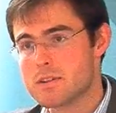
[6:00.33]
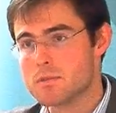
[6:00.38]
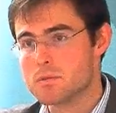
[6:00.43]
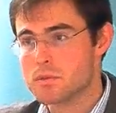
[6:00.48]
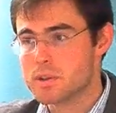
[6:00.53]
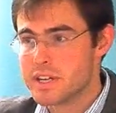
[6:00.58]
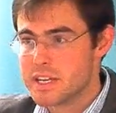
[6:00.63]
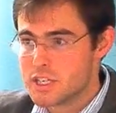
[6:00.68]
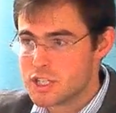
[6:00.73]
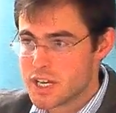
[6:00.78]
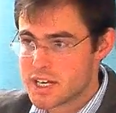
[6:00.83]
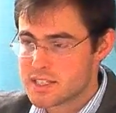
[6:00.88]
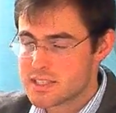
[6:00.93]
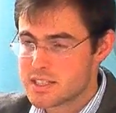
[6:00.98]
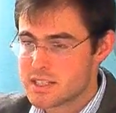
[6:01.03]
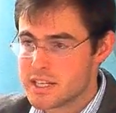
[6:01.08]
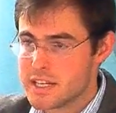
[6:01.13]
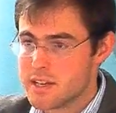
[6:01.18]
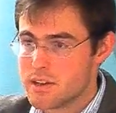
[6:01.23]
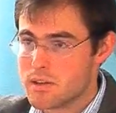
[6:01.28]
readjust the
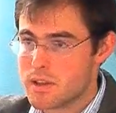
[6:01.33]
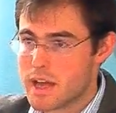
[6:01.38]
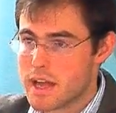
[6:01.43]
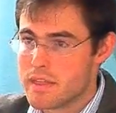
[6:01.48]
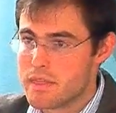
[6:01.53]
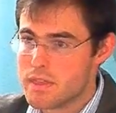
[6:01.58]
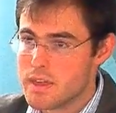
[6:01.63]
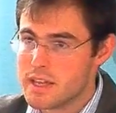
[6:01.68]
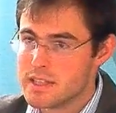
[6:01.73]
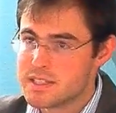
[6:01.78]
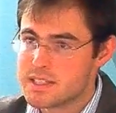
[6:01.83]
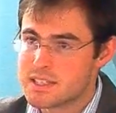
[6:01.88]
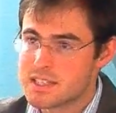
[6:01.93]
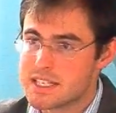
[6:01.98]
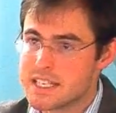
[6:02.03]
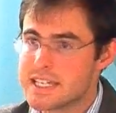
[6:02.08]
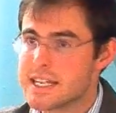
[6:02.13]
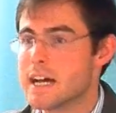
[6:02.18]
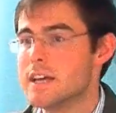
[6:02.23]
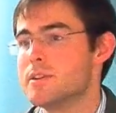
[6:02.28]
needle, and then
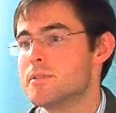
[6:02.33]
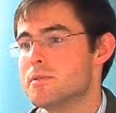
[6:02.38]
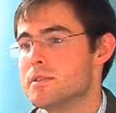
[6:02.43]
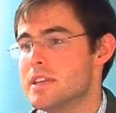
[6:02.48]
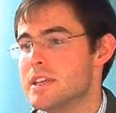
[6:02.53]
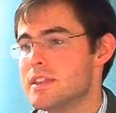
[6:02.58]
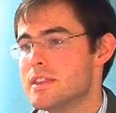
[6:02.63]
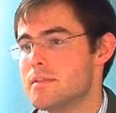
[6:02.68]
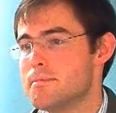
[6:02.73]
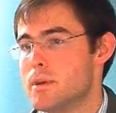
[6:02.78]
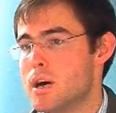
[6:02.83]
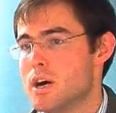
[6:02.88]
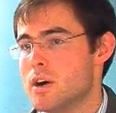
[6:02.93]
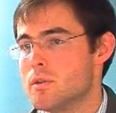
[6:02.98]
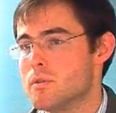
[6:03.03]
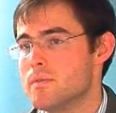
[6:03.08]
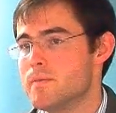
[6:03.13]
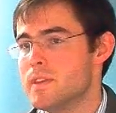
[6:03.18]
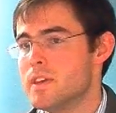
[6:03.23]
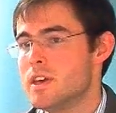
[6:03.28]
sneak underneath the
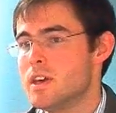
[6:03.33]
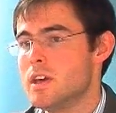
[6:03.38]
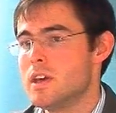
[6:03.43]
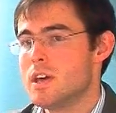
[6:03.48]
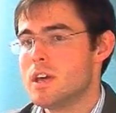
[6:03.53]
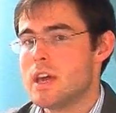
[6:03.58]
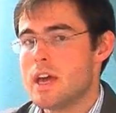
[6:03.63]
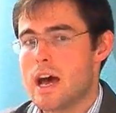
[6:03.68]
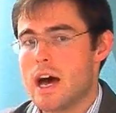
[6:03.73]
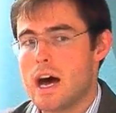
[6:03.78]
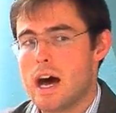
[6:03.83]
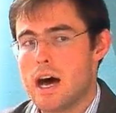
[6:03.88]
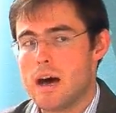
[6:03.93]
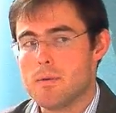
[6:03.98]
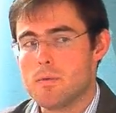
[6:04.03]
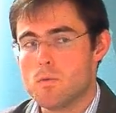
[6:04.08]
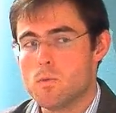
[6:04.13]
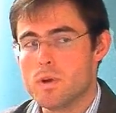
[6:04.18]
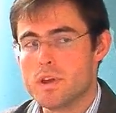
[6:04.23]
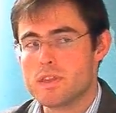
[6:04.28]
bone.
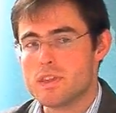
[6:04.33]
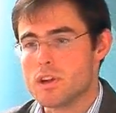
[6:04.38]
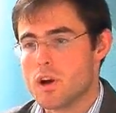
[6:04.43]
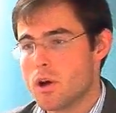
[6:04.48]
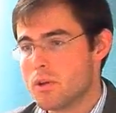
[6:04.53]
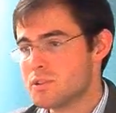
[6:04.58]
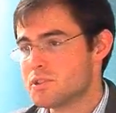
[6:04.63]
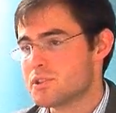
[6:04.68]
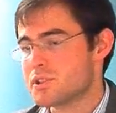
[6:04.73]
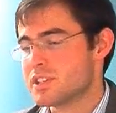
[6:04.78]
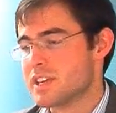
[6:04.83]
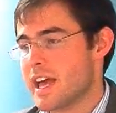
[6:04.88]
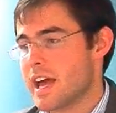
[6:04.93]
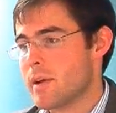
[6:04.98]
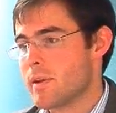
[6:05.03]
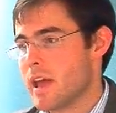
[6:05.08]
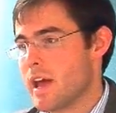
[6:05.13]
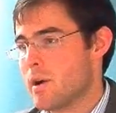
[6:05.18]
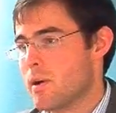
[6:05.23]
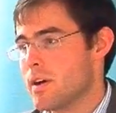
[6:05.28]
With the
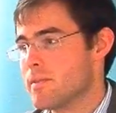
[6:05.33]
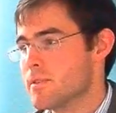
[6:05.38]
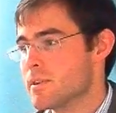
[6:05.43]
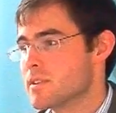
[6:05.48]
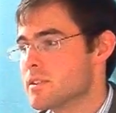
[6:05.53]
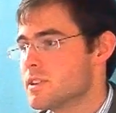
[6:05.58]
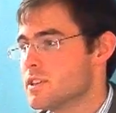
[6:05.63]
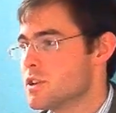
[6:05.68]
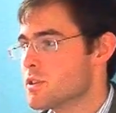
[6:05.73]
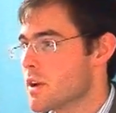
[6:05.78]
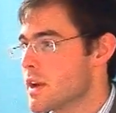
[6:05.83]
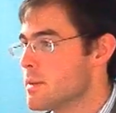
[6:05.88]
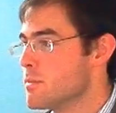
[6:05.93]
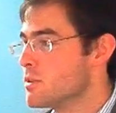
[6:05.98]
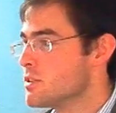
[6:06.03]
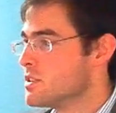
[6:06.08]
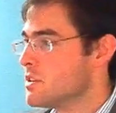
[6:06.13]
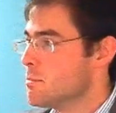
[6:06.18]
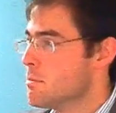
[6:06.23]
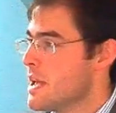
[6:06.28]
ultrasound, however, you're able
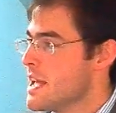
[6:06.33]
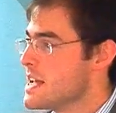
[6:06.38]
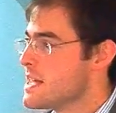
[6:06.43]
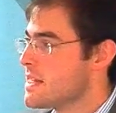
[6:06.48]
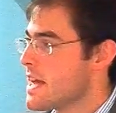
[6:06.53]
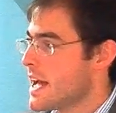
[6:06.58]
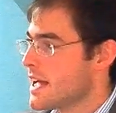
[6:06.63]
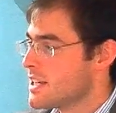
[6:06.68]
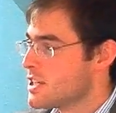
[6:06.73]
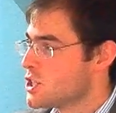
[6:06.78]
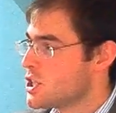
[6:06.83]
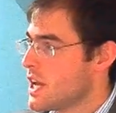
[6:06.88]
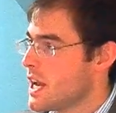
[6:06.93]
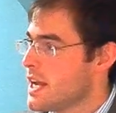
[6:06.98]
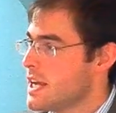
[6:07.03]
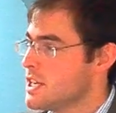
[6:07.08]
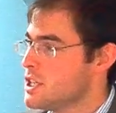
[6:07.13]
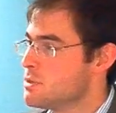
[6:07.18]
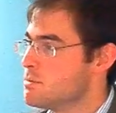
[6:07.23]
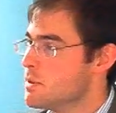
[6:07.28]
to make that
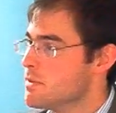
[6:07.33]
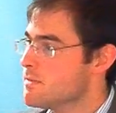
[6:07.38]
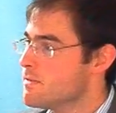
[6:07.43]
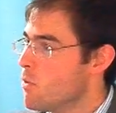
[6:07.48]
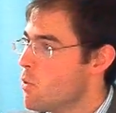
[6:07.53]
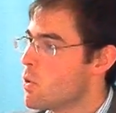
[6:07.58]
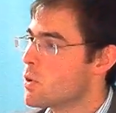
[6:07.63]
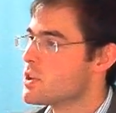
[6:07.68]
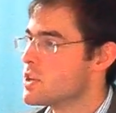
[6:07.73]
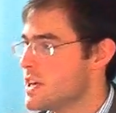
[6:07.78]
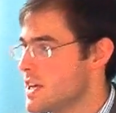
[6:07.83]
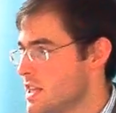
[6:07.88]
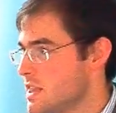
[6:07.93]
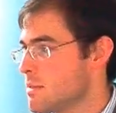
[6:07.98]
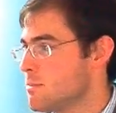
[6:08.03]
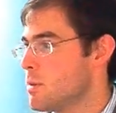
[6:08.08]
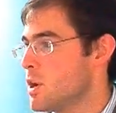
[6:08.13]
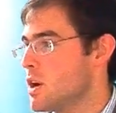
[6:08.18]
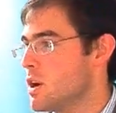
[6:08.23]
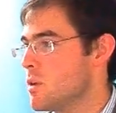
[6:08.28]
change before you hit the
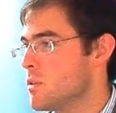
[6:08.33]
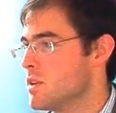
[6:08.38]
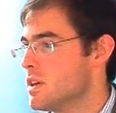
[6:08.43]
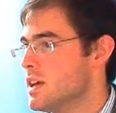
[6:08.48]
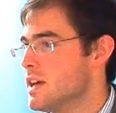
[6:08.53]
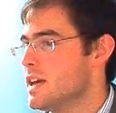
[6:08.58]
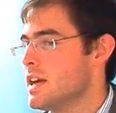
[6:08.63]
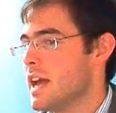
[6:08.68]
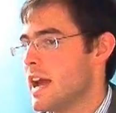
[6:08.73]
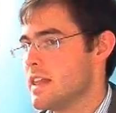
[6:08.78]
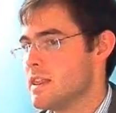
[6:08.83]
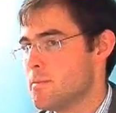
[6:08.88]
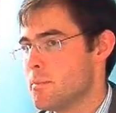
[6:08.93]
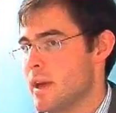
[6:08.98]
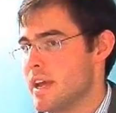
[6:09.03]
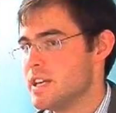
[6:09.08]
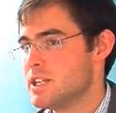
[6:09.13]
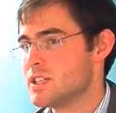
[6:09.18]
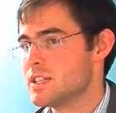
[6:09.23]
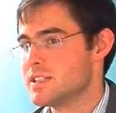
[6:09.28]
bone, and the
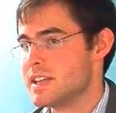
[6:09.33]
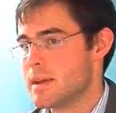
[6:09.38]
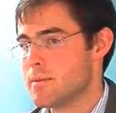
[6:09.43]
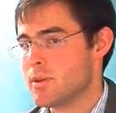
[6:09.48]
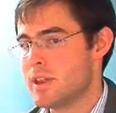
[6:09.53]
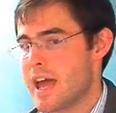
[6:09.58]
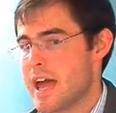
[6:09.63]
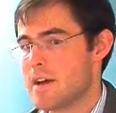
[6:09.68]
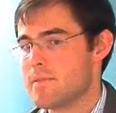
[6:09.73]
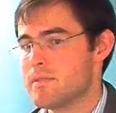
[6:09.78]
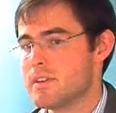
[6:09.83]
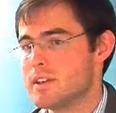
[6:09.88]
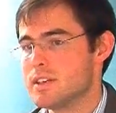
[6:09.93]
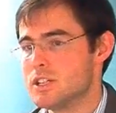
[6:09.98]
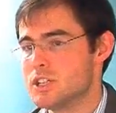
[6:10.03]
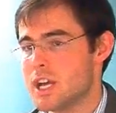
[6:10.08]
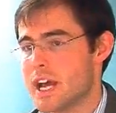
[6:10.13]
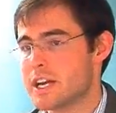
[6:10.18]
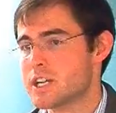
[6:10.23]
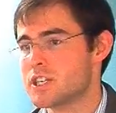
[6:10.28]
patient is able to have the
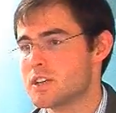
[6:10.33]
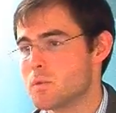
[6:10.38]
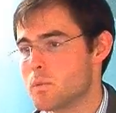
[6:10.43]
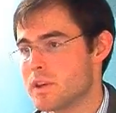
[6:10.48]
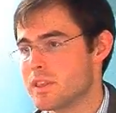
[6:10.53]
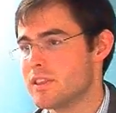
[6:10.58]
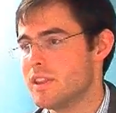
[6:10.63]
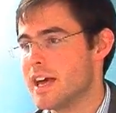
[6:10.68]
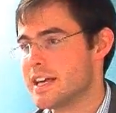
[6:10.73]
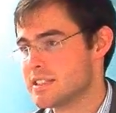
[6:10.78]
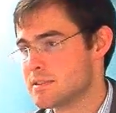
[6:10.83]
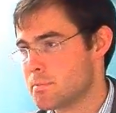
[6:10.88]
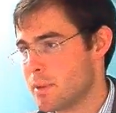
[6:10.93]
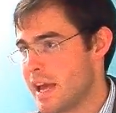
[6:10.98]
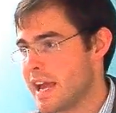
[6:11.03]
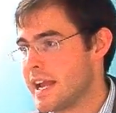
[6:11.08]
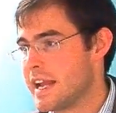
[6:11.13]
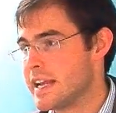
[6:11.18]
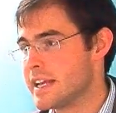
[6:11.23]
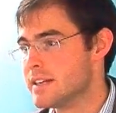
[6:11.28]
injection with less
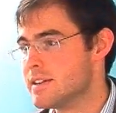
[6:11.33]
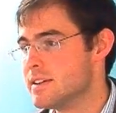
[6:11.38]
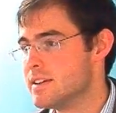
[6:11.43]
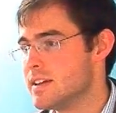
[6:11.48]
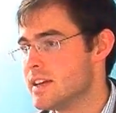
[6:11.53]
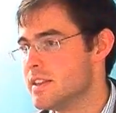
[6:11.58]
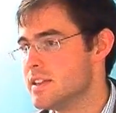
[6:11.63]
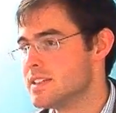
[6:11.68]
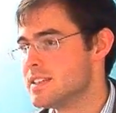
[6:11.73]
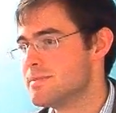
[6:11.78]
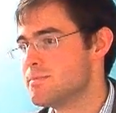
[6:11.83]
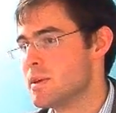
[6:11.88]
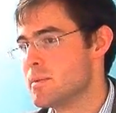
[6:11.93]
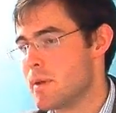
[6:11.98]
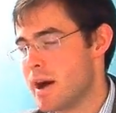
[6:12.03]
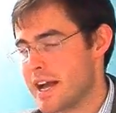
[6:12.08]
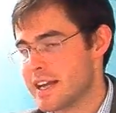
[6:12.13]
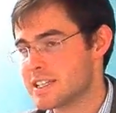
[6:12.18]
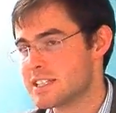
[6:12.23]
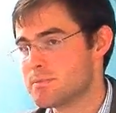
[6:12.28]
pain. And this has been
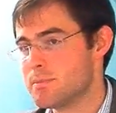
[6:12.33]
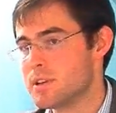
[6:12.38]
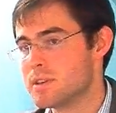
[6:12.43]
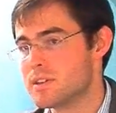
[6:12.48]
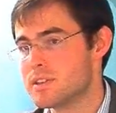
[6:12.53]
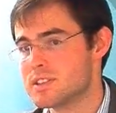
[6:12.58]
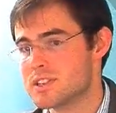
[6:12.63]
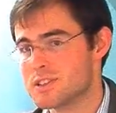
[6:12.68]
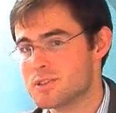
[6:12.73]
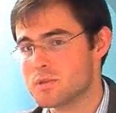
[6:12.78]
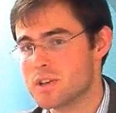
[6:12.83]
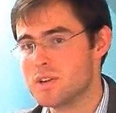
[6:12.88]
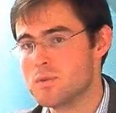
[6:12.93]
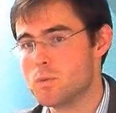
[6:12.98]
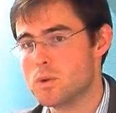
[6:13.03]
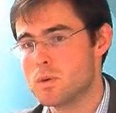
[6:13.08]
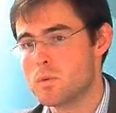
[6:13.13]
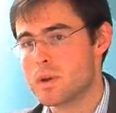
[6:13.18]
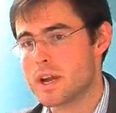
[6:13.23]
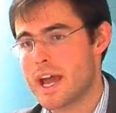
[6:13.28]
my experience in
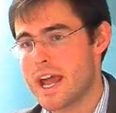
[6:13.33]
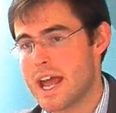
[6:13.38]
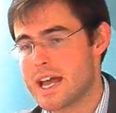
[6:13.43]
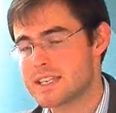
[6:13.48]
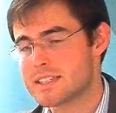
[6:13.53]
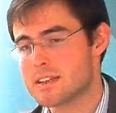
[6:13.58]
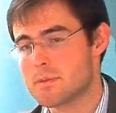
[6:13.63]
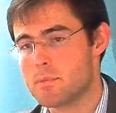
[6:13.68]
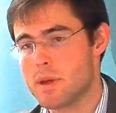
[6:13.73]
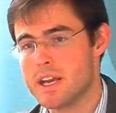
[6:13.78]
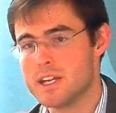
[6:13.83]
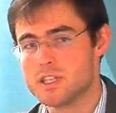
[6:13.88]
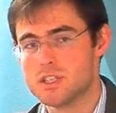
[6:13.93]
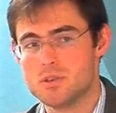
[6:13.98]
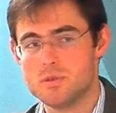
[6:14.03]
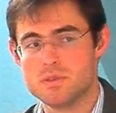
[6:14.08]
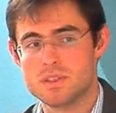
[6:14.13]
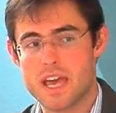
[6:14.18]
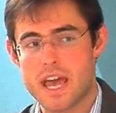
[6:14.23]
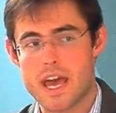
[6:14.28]
Greenwood. When I ask a patient
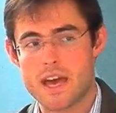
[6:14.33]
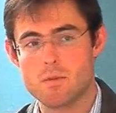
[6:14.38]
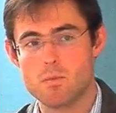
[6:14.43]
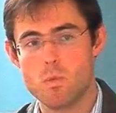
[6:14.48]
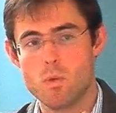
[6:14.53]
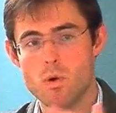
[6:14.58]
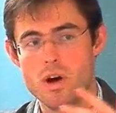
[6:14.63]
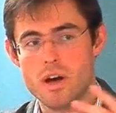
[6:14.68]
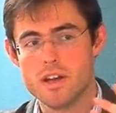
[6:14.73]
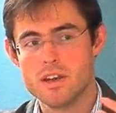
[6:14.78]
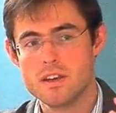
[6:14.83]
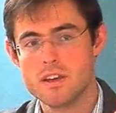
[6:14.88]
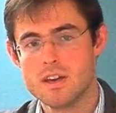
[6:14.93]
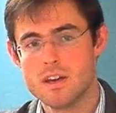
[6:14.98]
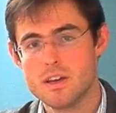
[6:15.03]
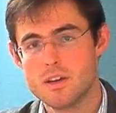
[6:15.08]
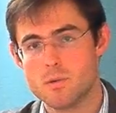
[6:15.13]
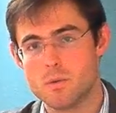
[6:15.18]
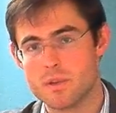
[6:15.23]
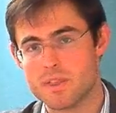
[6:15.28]
who's had one
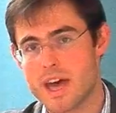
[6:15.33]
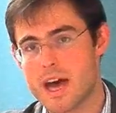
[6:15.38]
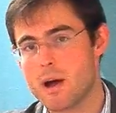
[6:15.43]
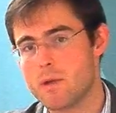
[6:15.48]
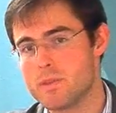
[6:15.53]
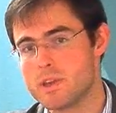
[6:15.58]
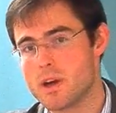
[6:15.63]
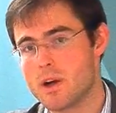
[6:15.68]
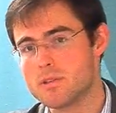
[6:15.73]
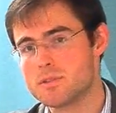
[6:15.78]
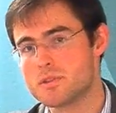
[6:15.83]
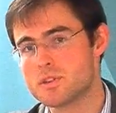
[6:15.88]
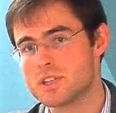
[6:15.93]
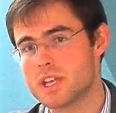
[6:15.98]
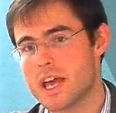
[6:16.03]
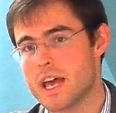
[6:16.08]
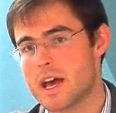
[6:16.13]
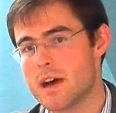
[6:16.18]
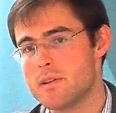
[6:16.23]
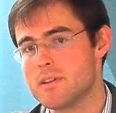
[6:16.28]
without the
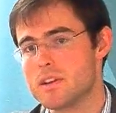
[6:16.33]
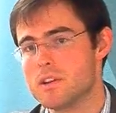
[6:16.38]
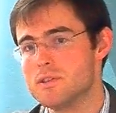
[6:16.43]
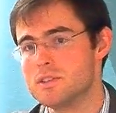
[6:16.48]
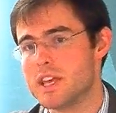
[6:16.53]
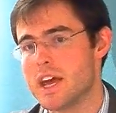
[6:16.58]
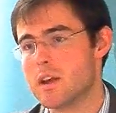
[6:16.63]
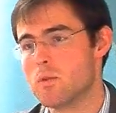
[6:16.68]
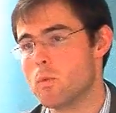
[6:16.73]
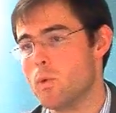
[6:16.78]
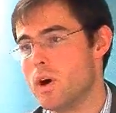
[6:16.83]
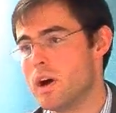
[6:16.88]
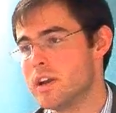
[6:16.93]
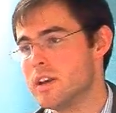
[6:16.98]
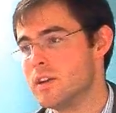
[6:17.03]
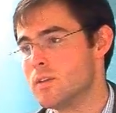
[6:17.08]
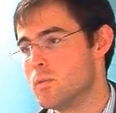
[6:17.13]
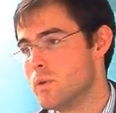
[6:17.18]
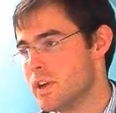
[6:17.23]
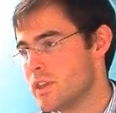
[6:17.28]
ultrasound and who's had one
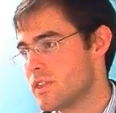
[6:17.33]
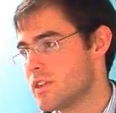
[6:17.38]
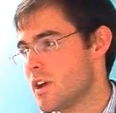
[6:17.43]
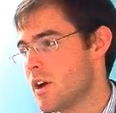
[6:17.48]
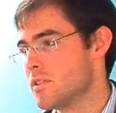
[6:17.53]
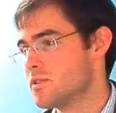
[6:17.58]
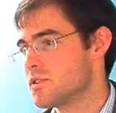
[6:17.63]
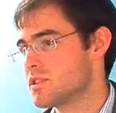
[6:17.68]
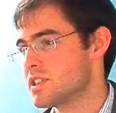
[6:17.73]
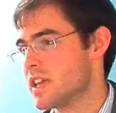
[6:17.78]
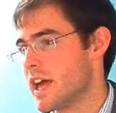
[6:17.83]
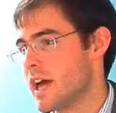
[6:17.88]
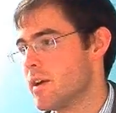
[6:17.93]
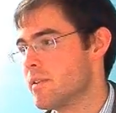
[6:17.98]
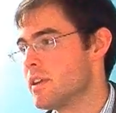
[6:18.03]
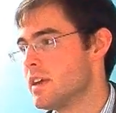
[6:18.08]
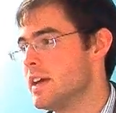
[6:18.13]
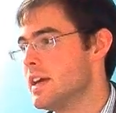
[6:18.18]
with the ultrasound,